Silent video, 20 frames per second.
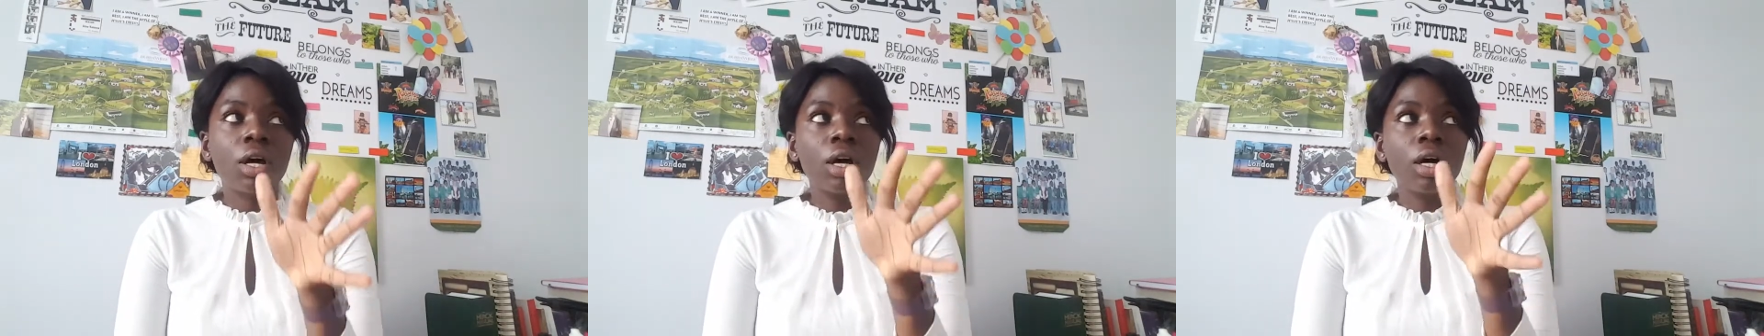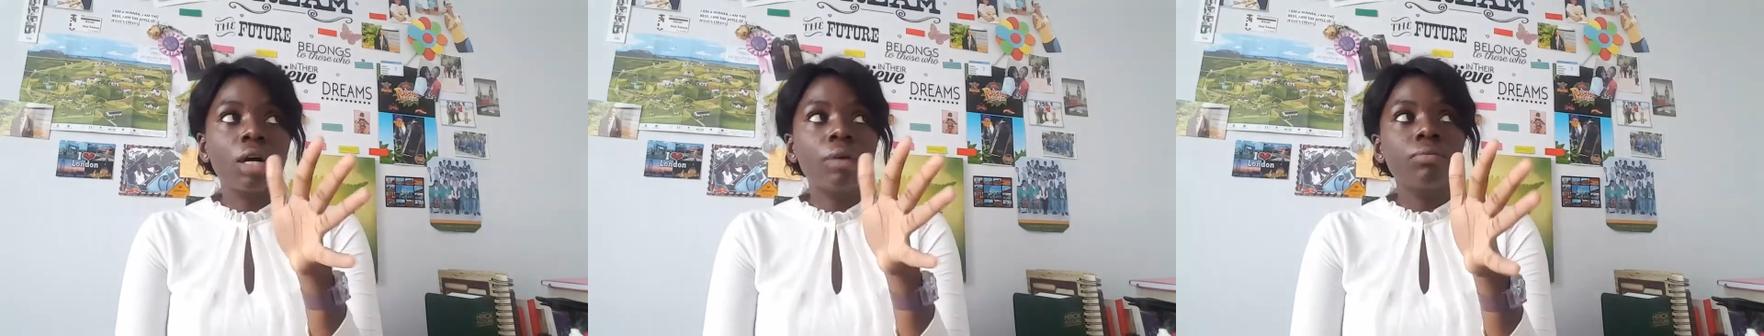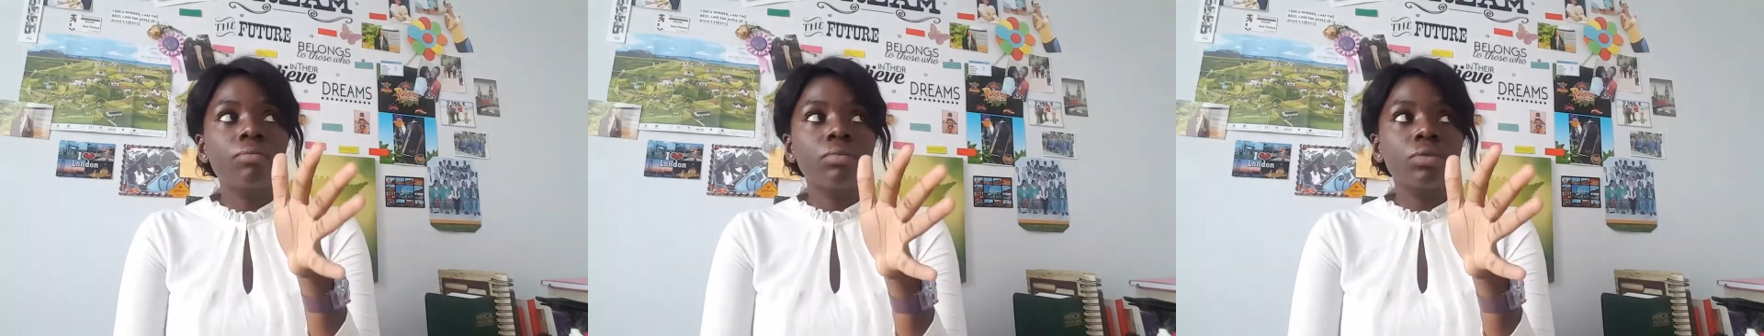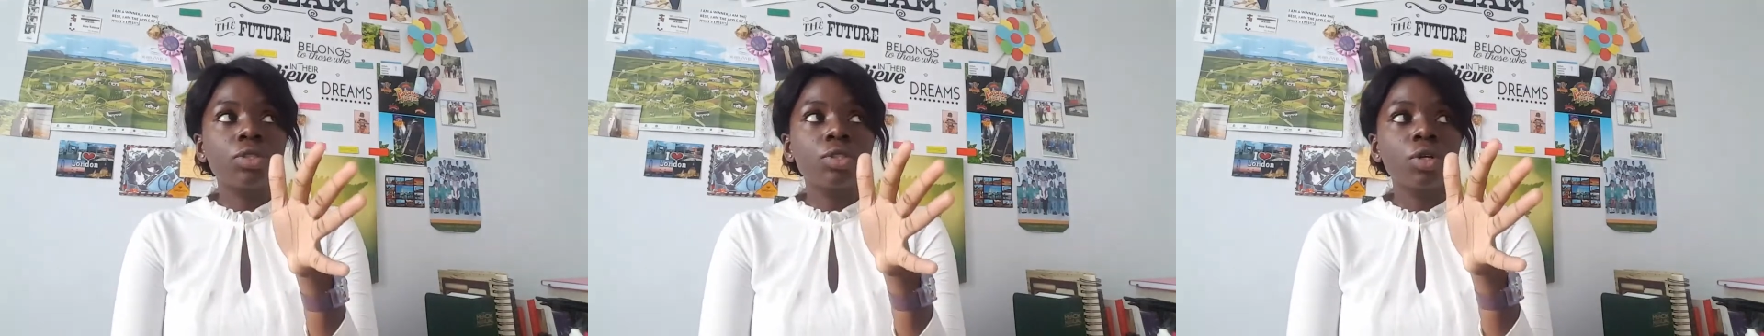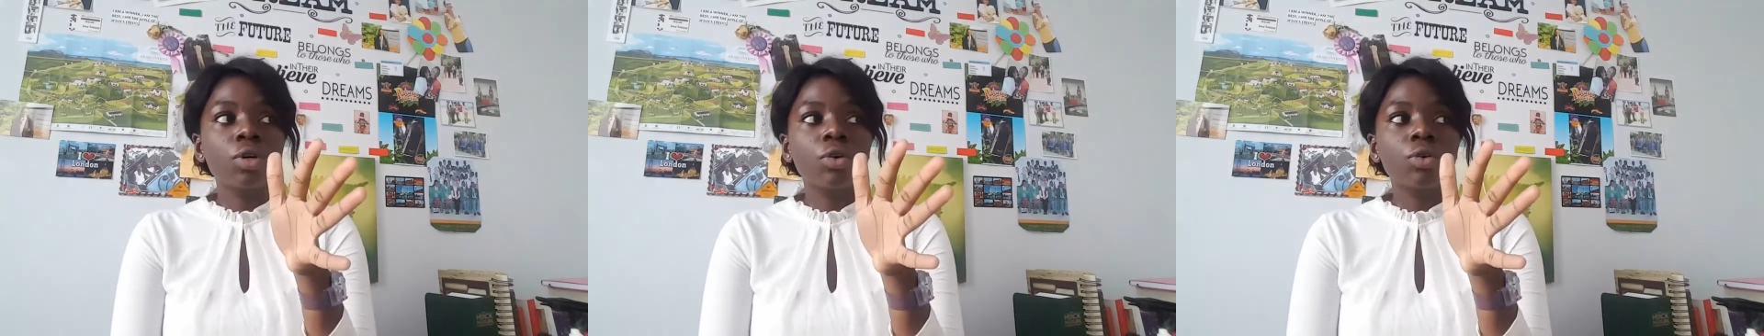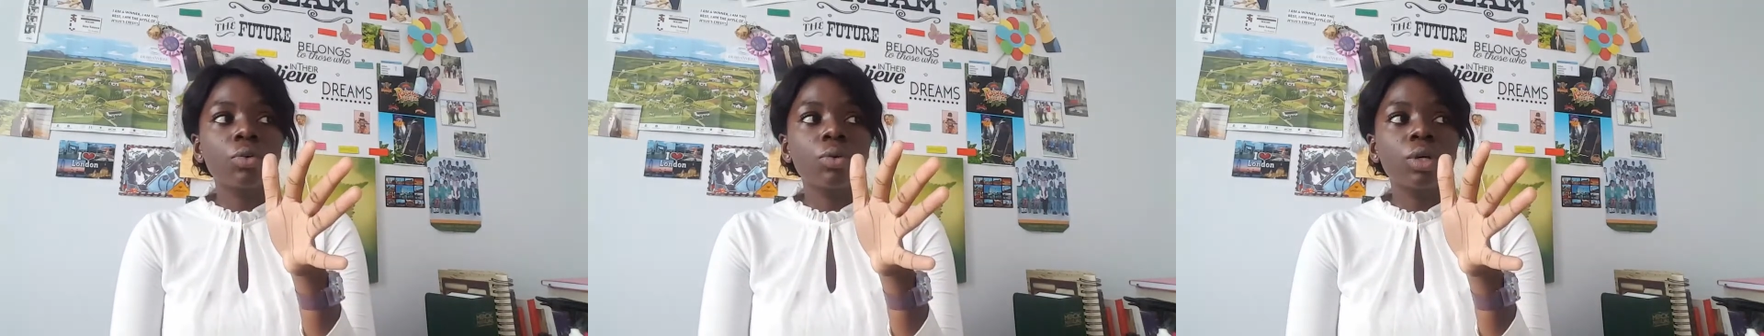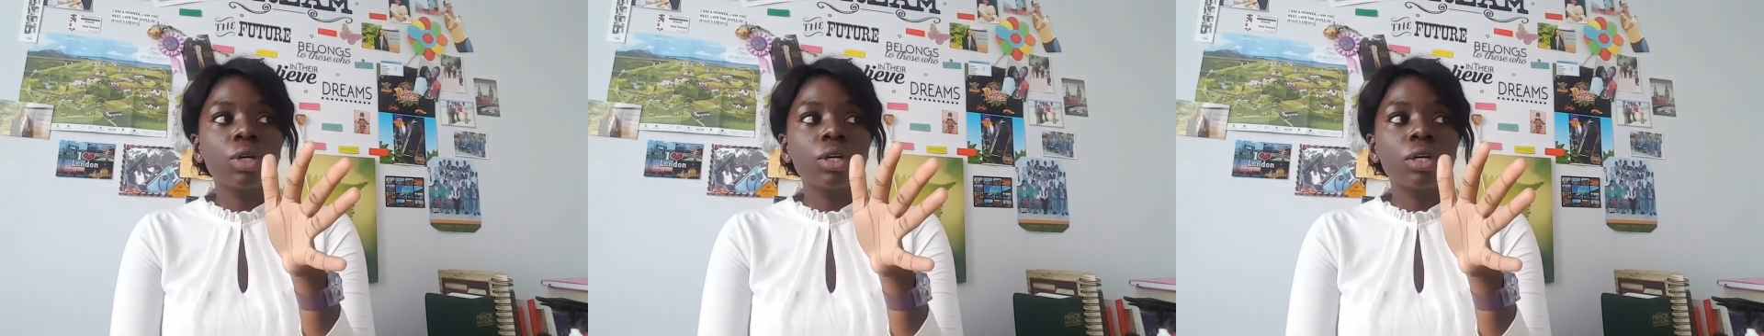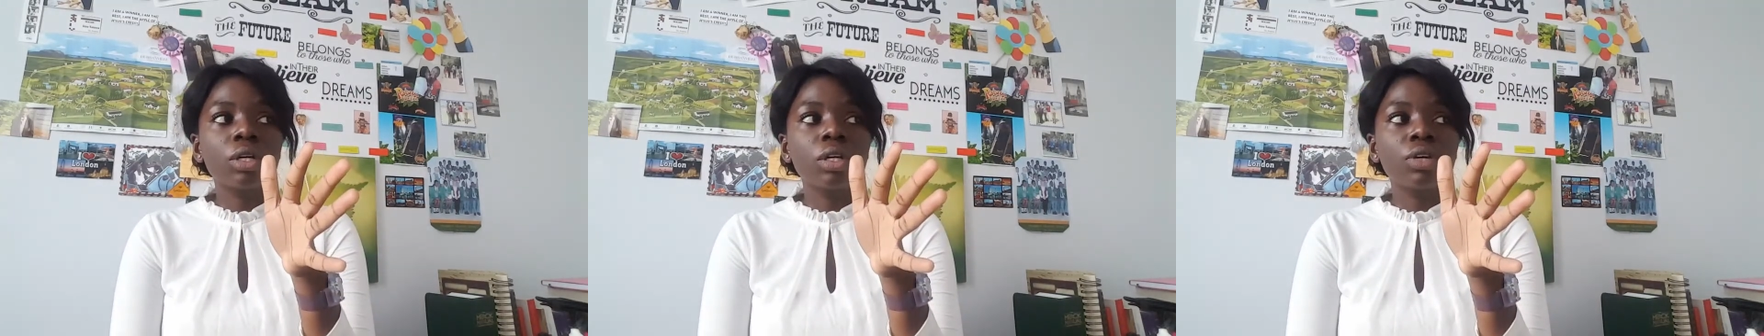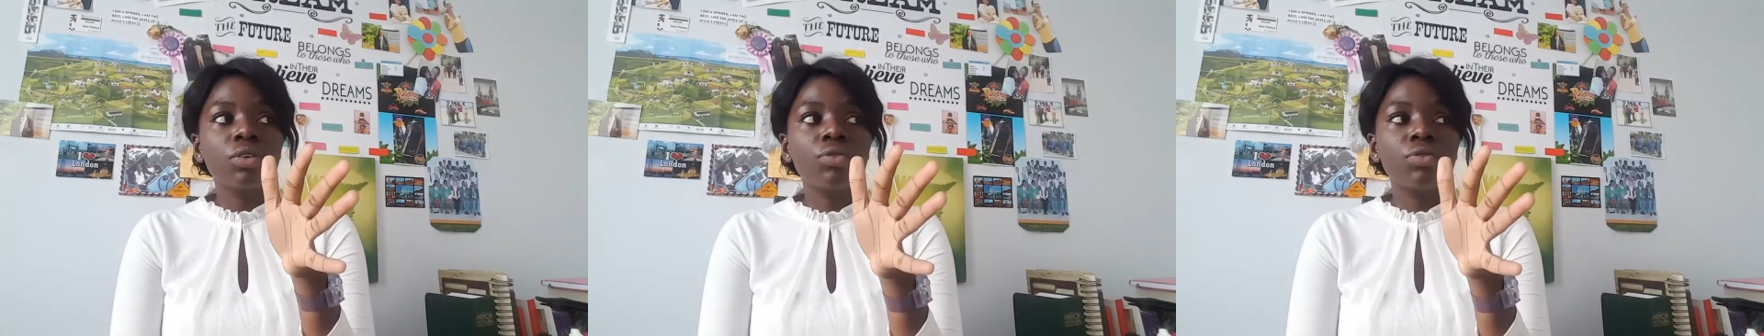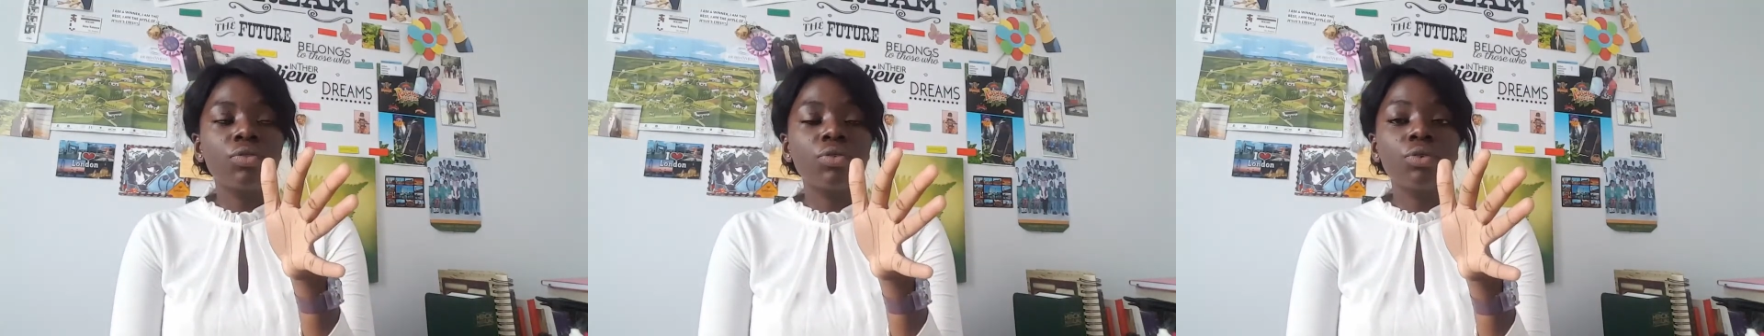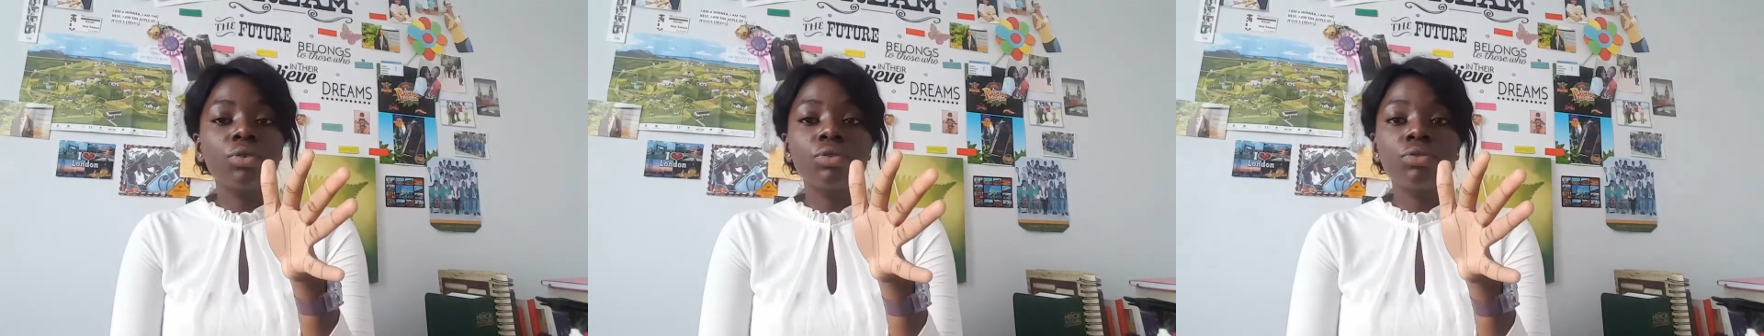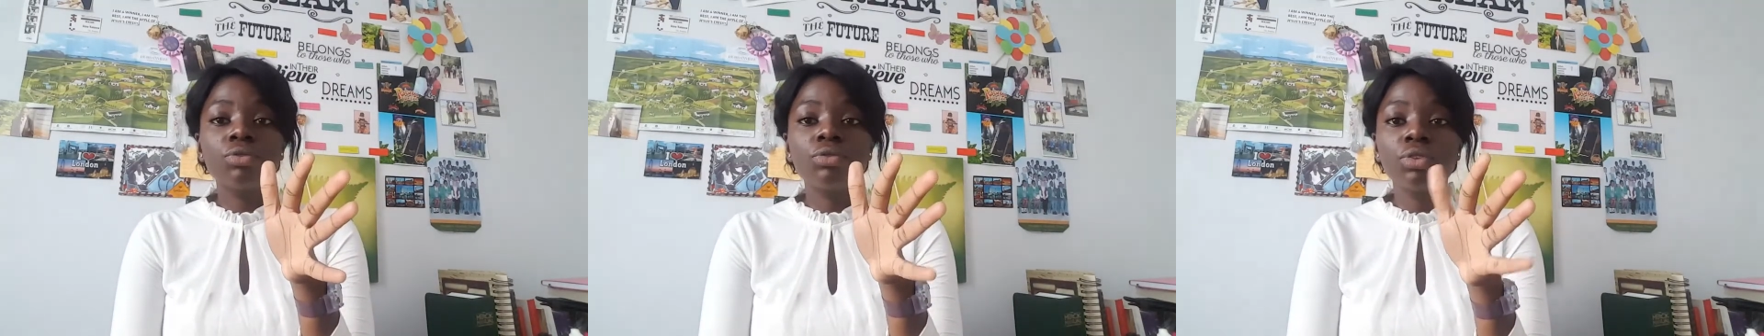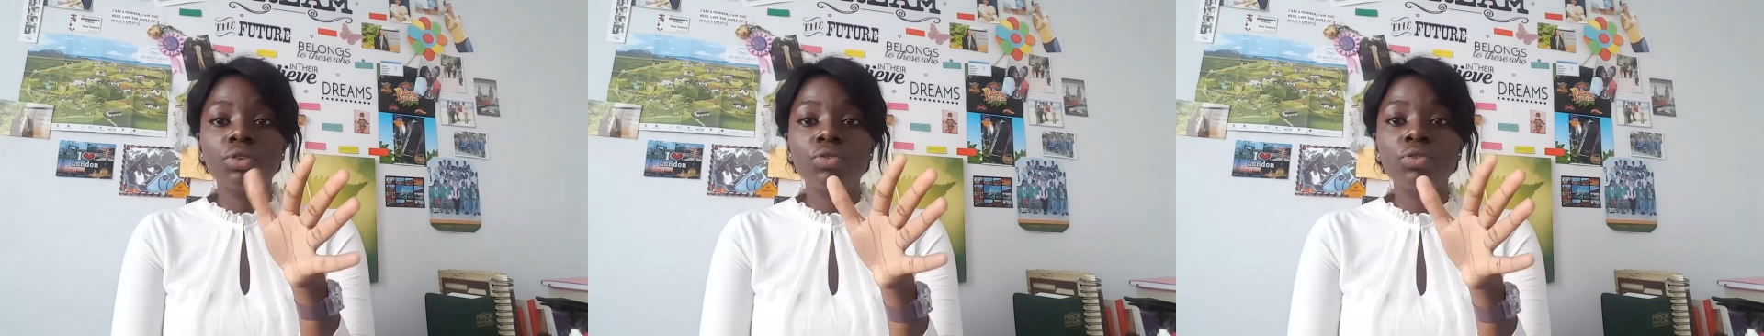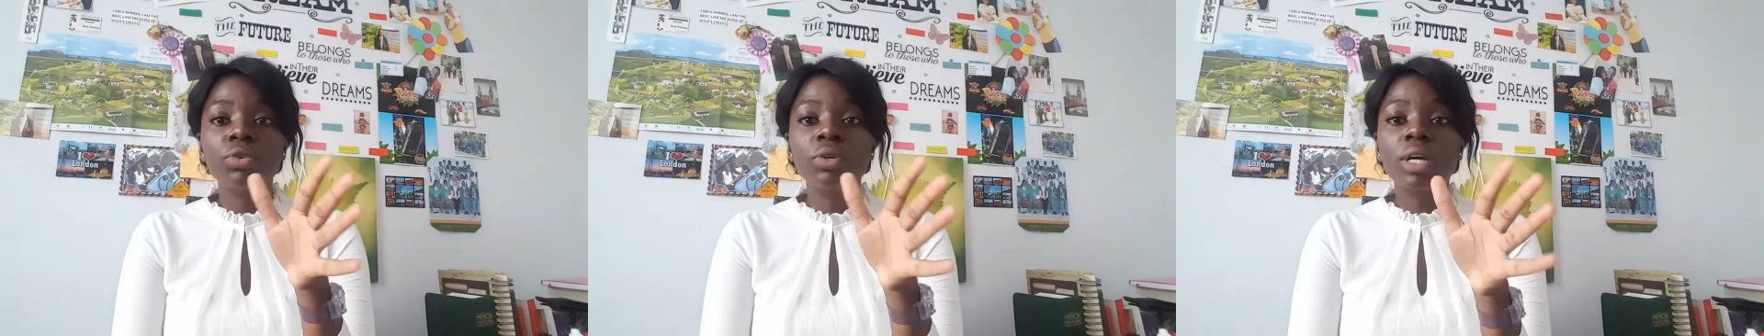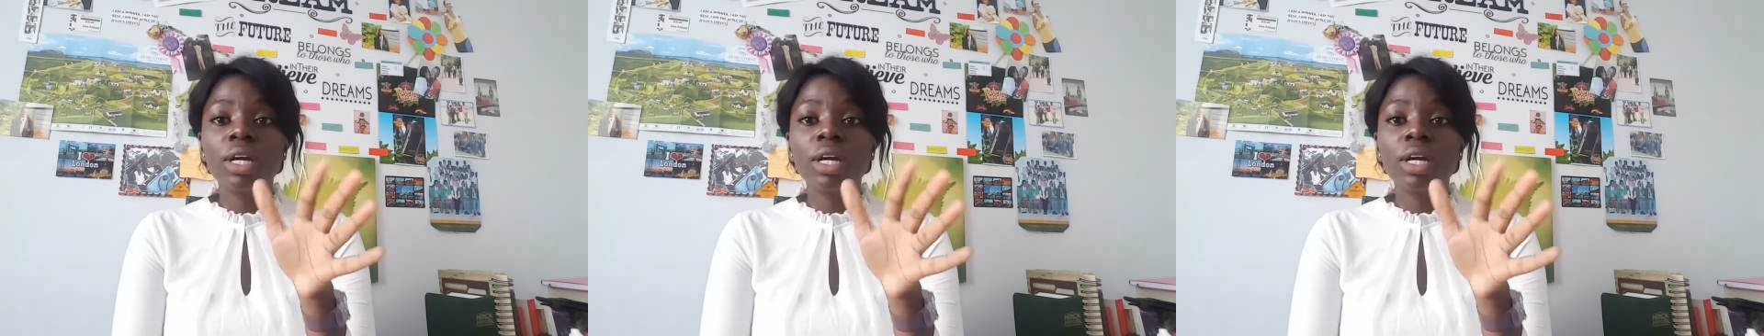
Um, so if you if you